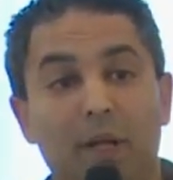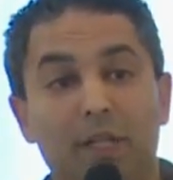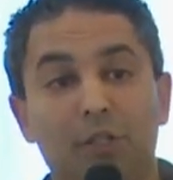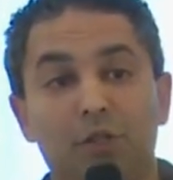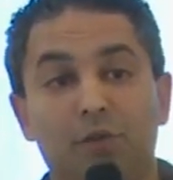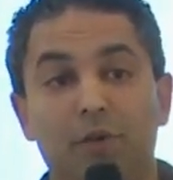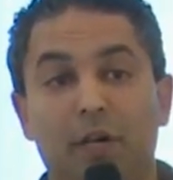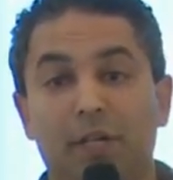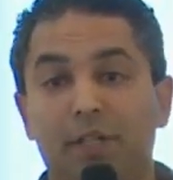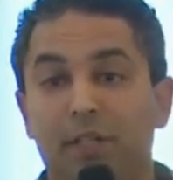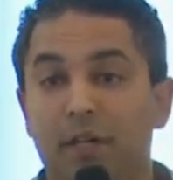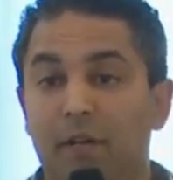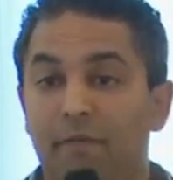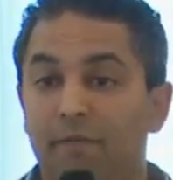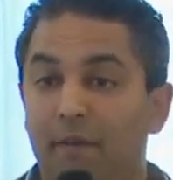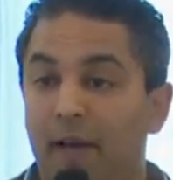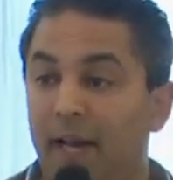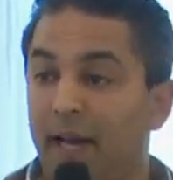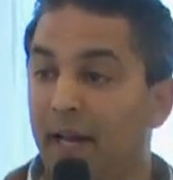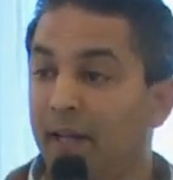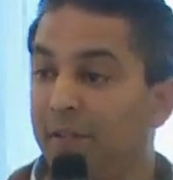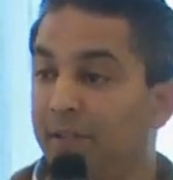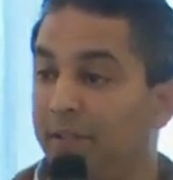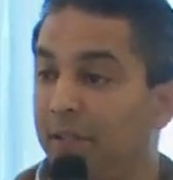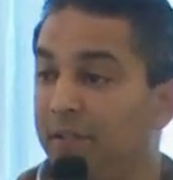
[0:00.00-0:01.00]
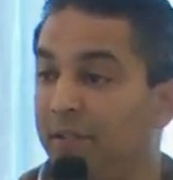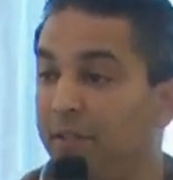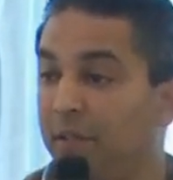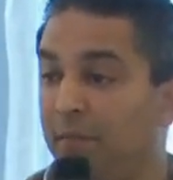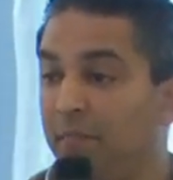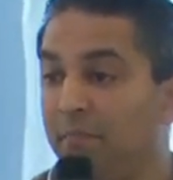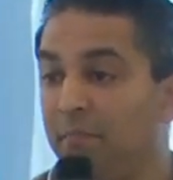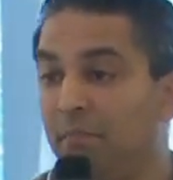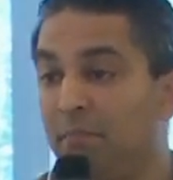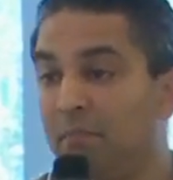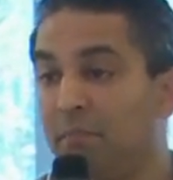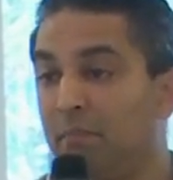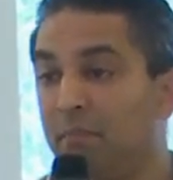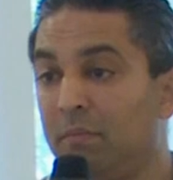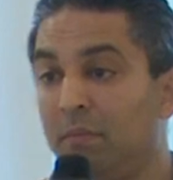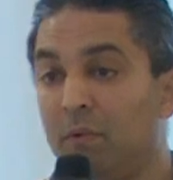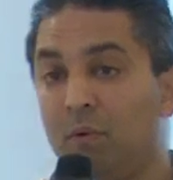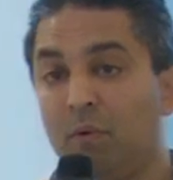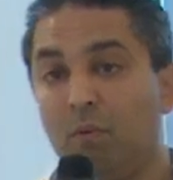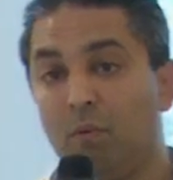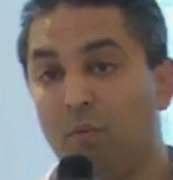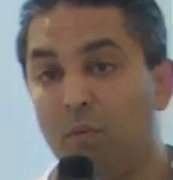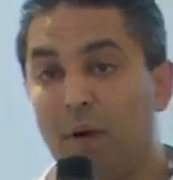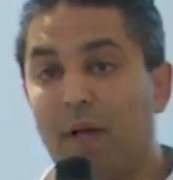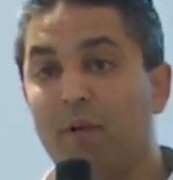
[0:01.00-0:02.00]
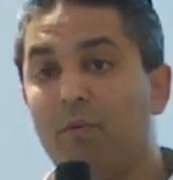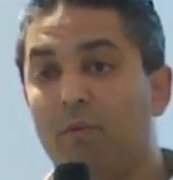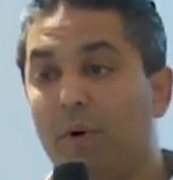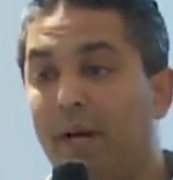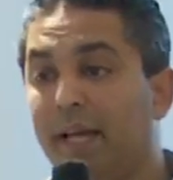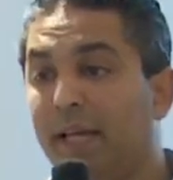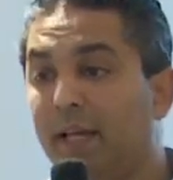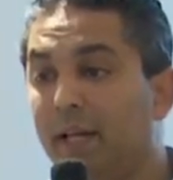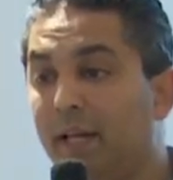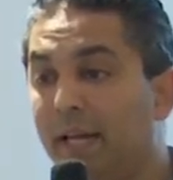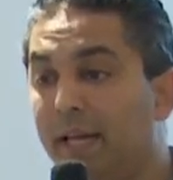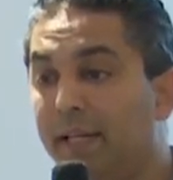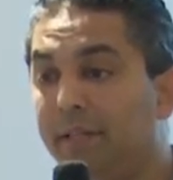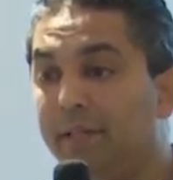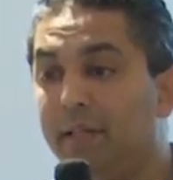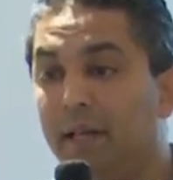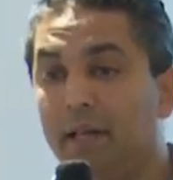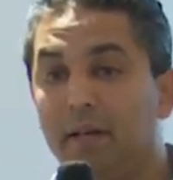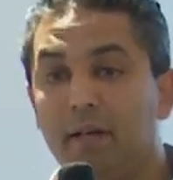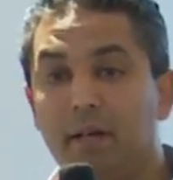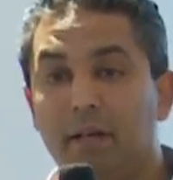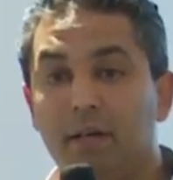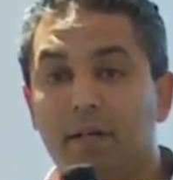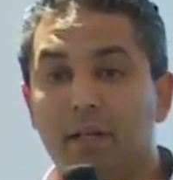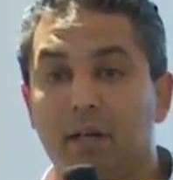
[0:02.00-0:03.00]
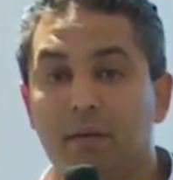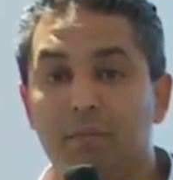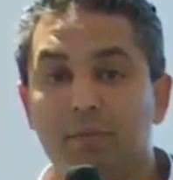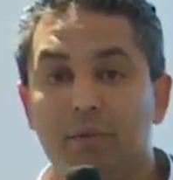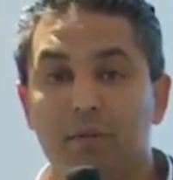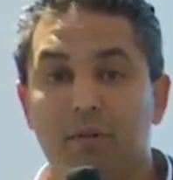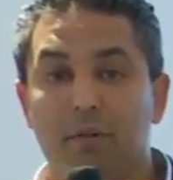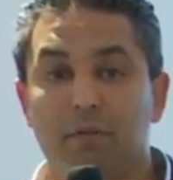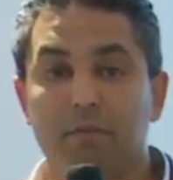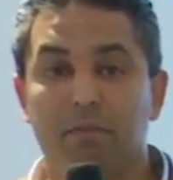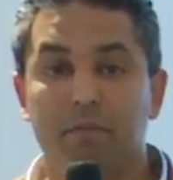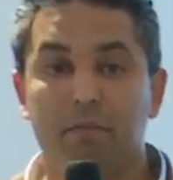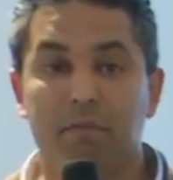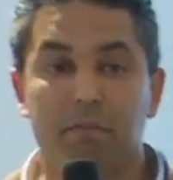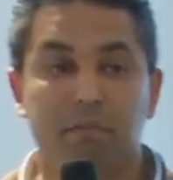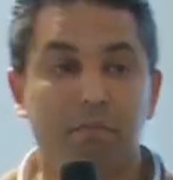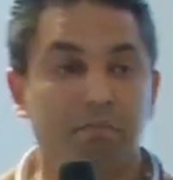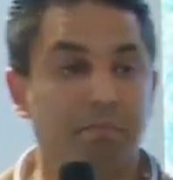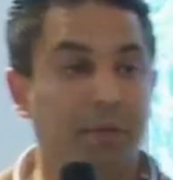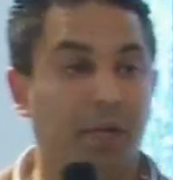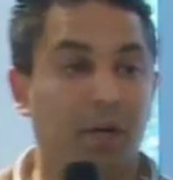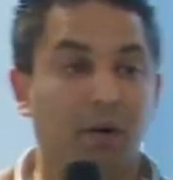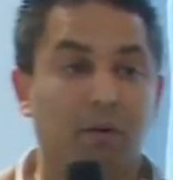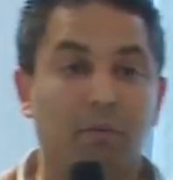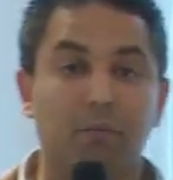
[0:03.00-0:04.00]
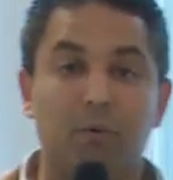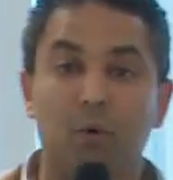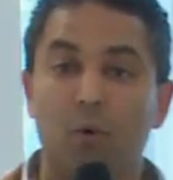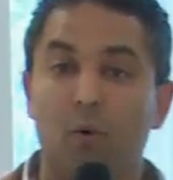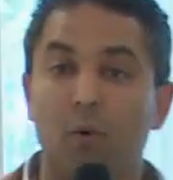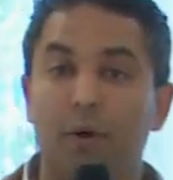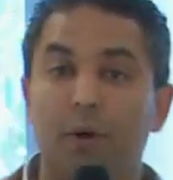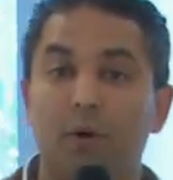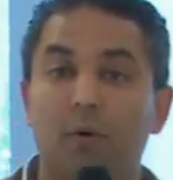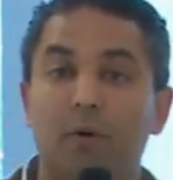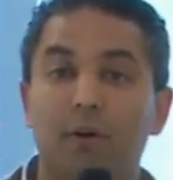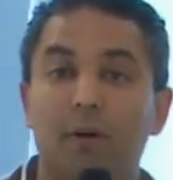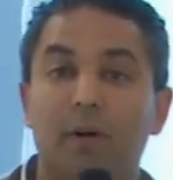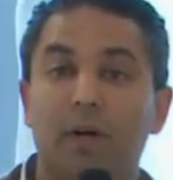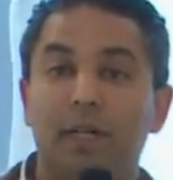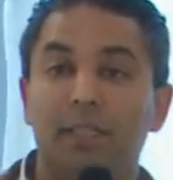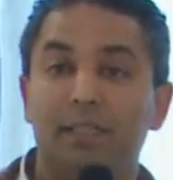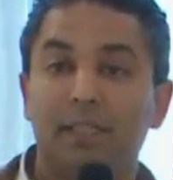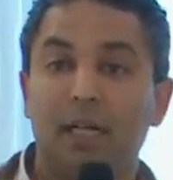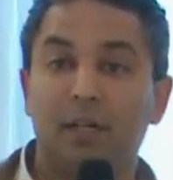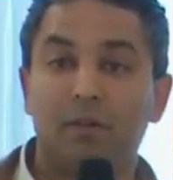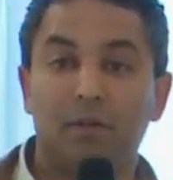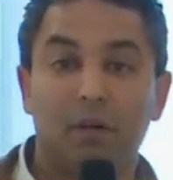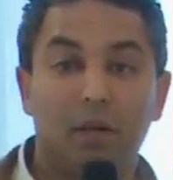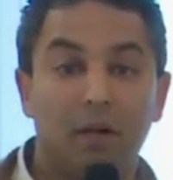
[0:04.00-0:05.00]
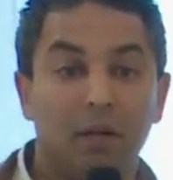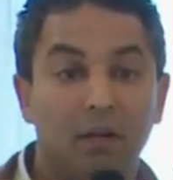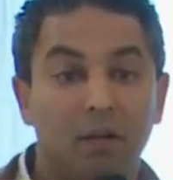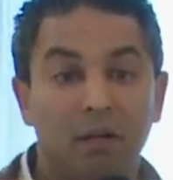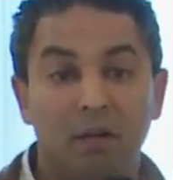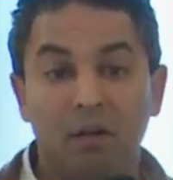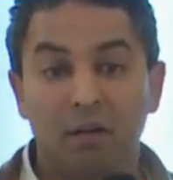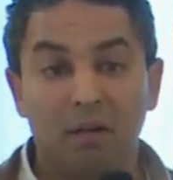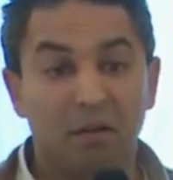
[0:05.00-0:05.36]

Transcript: well-structured finance system, well-regulated in terms of law and order, etc.